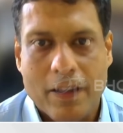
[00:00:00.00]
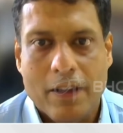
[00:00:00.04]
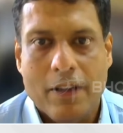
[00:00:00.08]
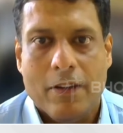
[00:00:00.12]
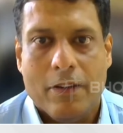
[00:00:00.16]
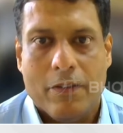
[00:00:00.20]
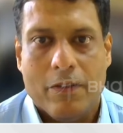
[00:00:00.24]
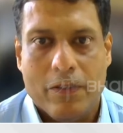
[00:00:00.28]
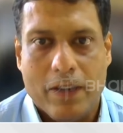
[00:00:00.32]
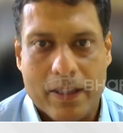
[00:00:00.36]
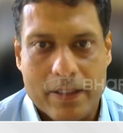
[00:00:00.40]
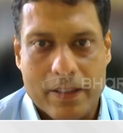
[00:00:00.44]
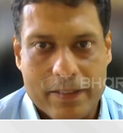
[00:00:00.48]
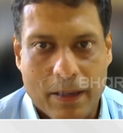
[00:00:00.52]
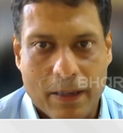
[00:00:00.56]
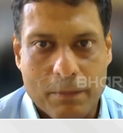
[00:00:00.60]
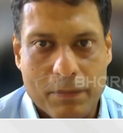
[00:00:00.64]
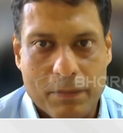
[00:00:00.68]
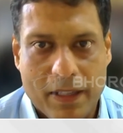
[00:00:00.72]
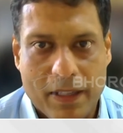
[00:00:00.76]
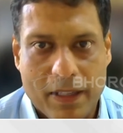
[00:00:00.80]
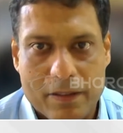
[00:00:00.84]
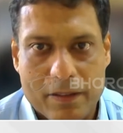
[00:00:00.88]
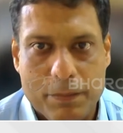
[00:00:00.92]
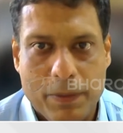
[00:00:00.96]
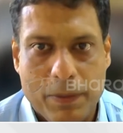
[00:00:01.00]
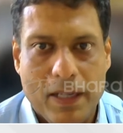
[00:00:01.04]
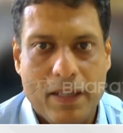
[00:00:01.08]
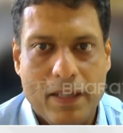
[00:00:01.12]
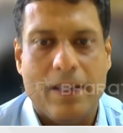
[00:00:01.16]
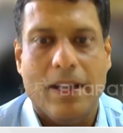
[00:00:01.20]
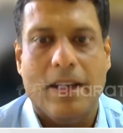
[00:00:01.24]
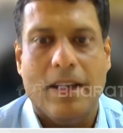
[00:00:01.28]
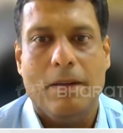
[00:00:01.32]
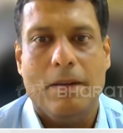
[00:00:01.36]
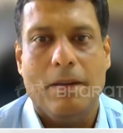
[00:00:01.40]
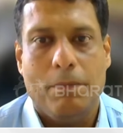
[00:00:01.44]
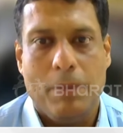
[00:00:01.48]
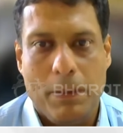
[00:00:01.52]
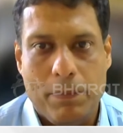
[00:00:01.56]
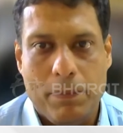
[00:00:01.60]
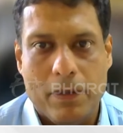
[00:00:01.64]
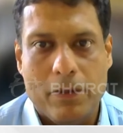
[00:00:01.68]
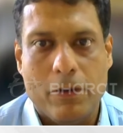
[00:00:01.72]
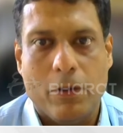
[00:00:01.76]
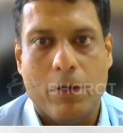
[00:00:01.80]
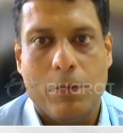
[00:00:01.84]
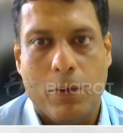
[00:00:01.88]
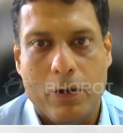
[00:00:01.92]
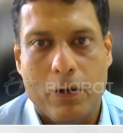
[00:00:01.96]
Where something is being done, people
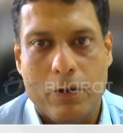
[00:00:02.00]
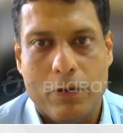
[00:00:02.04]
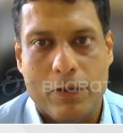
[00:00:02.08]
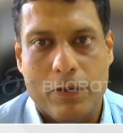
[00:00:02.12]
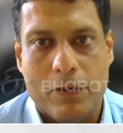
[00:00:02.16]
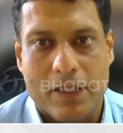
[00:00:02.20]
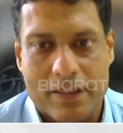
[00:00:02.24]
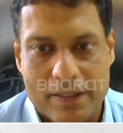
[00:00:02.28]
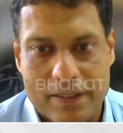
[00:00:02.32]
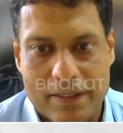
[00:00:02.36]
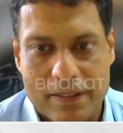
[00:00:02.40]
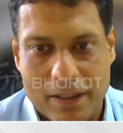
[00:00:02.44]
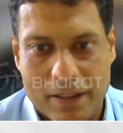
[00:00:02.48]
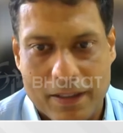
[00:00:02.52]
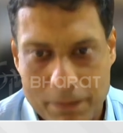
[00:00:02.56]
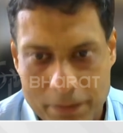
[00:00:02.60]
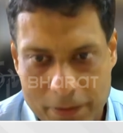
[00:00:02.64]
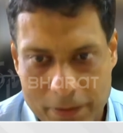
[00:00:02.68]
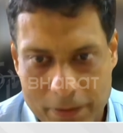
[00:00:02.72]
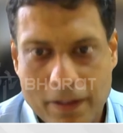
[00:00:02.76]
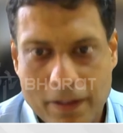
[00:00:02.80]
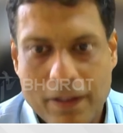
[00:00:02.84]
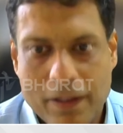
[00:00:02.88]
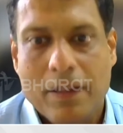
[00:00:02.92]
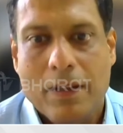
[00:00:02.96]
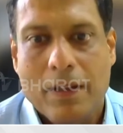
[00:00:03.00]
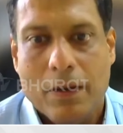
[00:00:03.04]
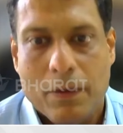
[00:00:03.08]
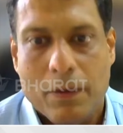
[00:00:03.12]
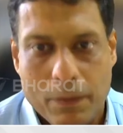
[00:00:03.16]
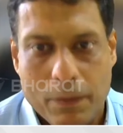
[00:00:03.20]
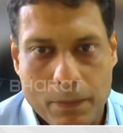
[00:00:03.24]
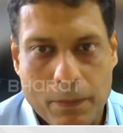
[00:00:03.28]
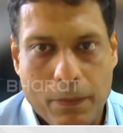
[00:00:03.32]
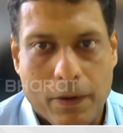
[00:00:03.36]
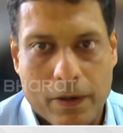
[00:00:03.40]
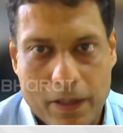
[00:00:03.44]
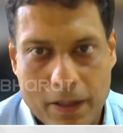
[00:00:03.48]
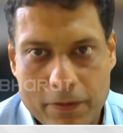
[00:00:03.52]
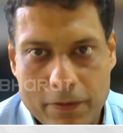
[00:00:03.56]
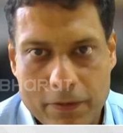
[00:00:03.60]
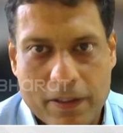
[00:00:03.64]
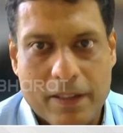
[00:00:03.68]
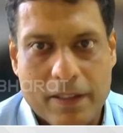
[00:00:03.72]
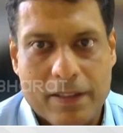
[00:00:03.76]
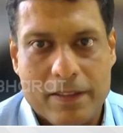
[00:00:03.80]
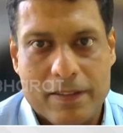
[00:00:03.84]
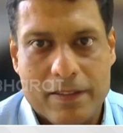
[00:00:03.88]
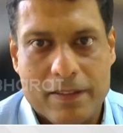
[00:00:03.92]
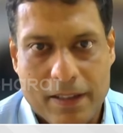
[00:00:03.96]
don't want to disturb whatever
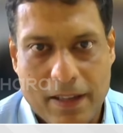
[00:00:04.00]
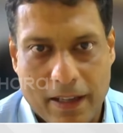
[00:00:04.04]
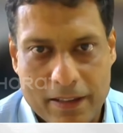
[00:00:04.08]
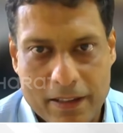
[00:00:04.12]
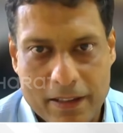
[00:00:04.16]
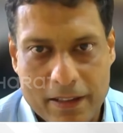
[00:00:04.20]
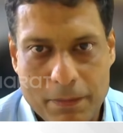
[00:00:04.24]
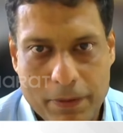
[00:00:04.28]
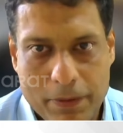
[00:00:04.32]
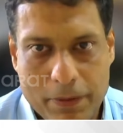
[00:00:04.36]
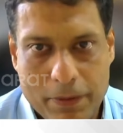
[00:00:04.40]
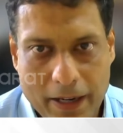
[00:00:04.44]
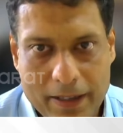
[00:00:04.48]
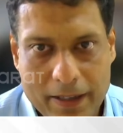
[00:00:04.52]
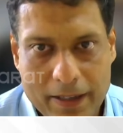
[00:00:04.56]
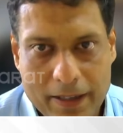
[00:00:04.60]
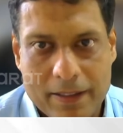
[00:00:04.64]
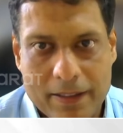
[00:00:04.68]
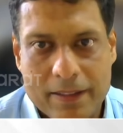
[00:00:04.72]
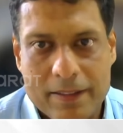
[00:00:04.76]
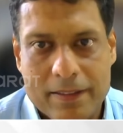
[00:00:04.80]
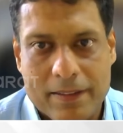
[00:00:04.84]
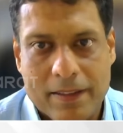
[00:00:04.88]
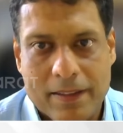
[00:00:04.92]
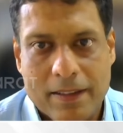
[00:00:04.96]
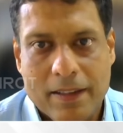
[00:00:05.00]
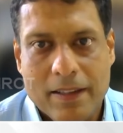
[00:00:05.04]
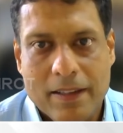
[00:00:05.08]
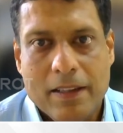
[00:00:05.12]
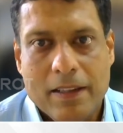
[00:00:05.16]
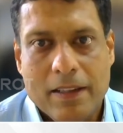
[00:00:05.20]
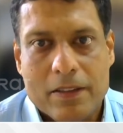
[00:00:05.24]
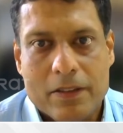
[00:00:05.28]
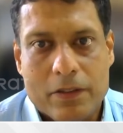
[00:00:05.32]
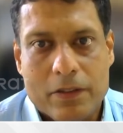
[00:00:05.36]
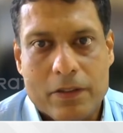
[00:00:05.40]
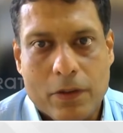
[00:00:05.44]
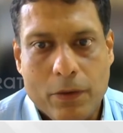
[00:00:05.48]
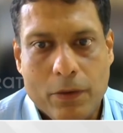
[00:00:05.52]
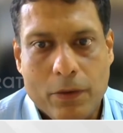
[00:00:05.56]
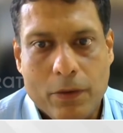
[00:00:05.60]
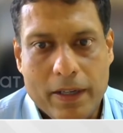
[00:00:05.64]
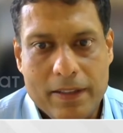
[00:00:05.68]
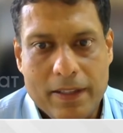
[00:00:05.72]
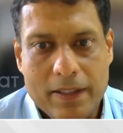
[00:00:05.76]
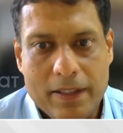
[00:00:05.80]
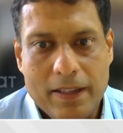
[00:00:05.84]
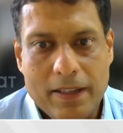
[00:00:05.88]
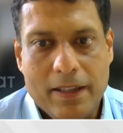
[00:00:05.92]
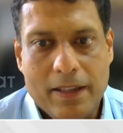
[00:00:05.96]
is the current practice. So I
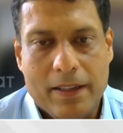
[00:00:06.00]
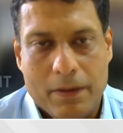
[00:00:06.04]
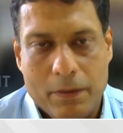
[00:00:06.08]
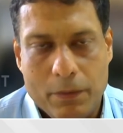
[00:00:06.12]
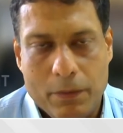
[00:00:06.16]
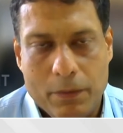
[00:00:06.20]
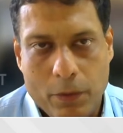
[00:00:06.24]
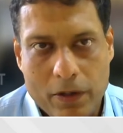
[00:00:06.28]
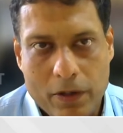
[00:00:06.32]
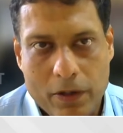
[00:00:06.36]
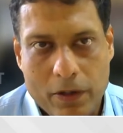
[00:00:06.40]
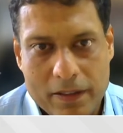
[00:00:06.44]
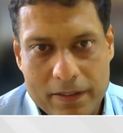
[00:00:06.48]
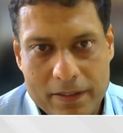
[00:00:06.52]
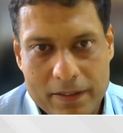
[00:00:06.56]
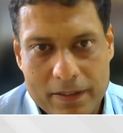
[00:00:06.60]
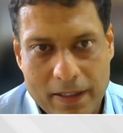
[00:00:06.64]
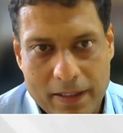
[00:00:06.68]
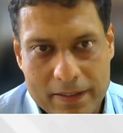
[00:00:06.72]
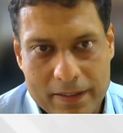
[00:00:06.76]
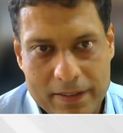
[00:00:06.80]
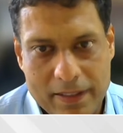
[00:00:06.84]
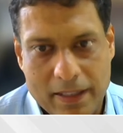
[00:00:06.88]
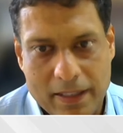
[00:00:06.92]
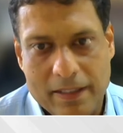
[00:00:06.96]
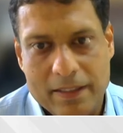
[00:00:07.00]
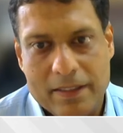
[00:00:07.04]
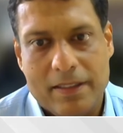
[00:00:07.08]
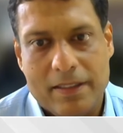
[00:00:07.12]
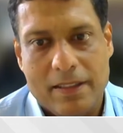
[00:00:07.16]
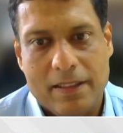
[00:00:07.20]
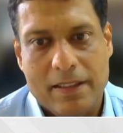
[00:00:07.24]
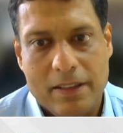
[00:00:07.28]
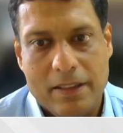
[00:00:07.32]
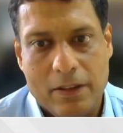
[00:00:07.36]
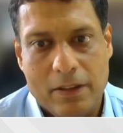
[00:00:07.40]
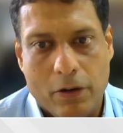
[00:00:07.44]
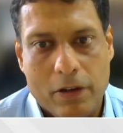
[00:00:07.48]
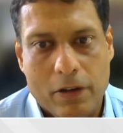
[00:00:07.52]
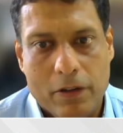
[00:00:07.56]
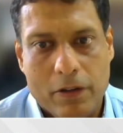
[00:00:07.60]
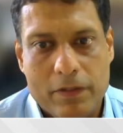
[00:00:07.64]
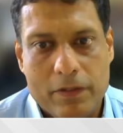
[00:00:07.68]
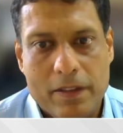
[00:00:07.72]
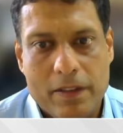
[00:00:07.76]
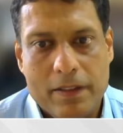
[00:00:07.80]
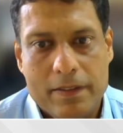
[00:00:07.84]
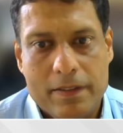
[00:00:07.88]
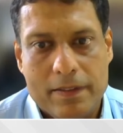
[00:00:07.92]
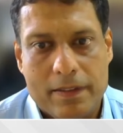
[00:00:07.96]
think what is essential in all of
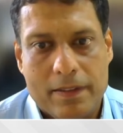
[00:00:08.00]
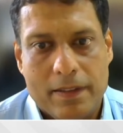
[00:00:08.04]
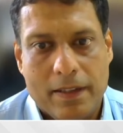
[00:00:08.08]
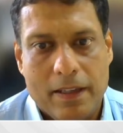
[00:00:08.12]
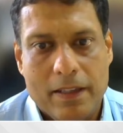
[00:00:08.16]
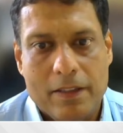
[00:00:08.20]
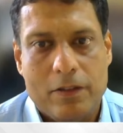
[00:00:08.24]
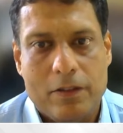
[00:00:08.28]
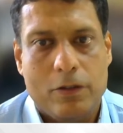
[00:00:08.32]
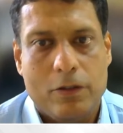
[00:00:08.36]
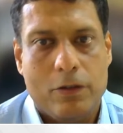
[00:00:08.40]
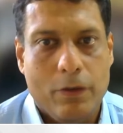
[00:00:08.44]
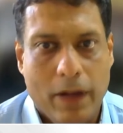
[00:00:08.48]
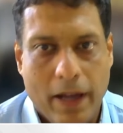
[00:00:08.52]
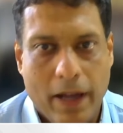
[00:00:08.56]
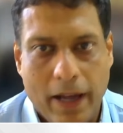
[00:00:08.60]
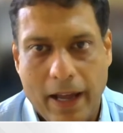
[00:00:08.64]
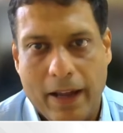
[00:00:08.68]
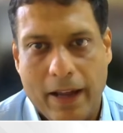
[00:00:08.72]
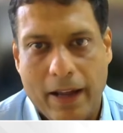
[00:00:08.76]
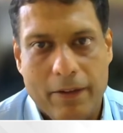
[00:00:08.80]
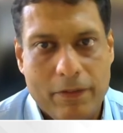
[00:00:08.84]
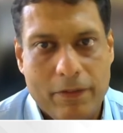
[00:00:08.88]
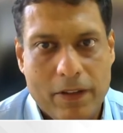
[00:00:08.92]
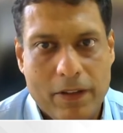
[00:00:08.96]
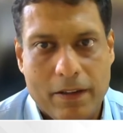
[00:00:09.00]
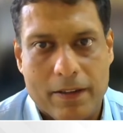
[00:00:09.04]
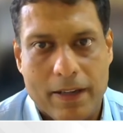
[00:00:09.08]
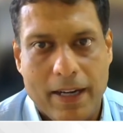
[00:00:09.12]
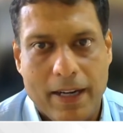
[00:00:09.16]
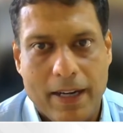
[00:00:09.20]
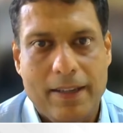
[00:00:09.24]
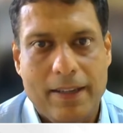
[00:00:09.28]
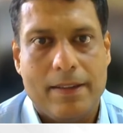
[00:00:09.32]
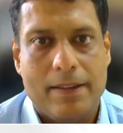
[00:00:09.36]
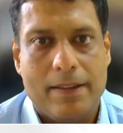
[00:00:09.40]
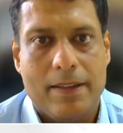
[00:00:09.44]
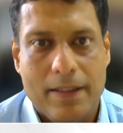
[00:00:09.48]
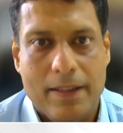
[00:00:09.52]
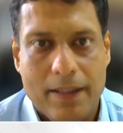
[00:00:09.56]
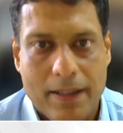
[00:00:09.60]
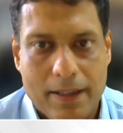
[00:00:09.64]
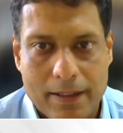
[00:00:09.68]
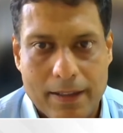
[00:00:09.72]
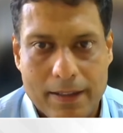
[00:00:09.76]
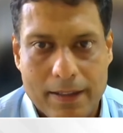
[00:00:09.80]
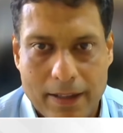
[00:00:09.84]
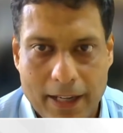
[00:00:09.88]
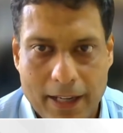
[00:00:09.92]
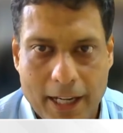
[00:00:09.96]
this is to have the right
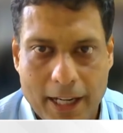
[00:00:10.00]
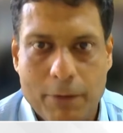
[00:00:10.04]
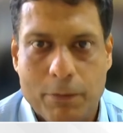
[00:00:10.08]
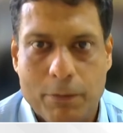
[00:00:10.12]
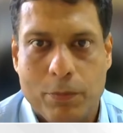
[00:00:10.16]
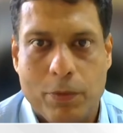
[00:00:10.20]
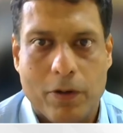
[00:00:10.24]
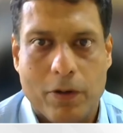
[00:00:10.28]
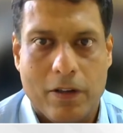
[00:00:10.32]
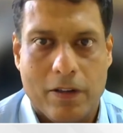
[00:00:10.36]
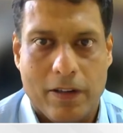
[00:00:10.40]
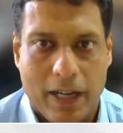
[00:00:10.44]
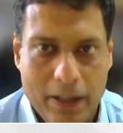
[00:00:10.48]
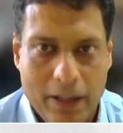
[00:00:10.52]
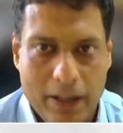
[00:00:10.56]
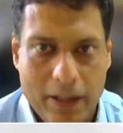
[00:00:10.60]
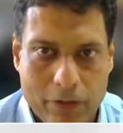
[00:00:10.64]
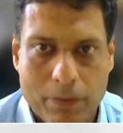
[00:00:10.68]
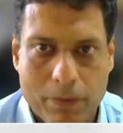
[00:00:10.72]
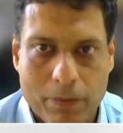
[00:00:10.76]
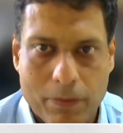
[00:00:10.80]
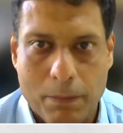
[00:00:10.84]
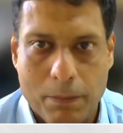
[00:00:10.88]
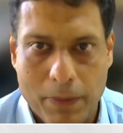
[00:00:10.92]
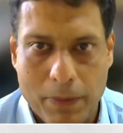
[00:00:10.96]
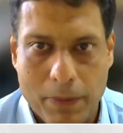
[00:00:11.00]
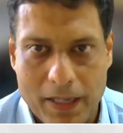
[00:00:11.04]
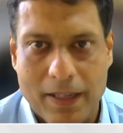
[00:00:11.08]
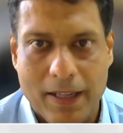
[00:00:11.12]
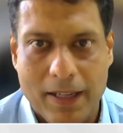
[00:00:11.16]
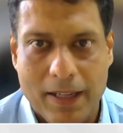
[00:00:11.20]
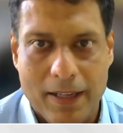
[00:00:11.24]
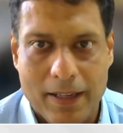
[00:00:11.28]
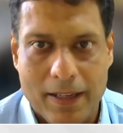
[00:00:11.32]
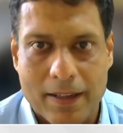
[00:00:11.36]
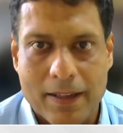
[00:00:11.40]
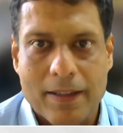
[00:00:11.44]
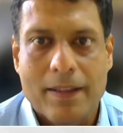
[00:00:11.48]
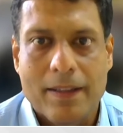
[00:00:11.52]
clinical input right from the beginning,